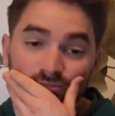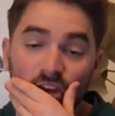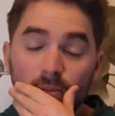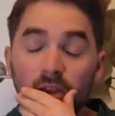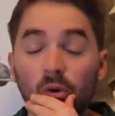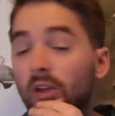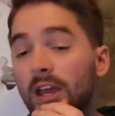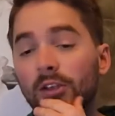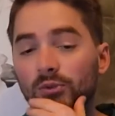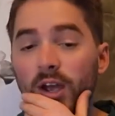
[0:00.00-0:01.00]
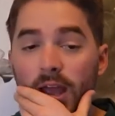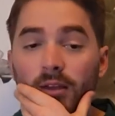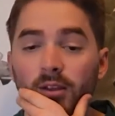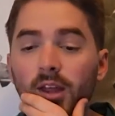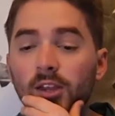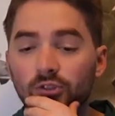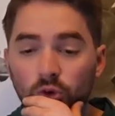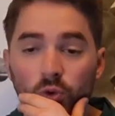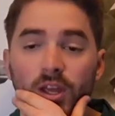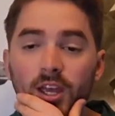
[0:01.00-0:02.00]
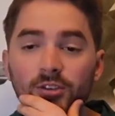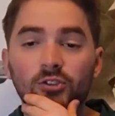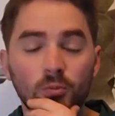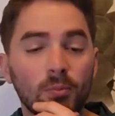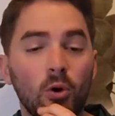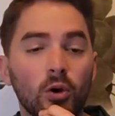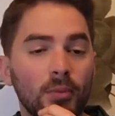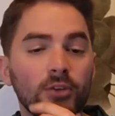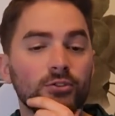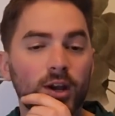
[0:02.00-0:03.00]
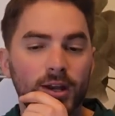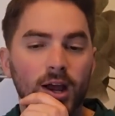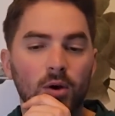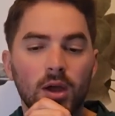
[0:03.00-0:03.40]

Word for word: I mean, it really is, right? It truly is Super Bowl or bust right now.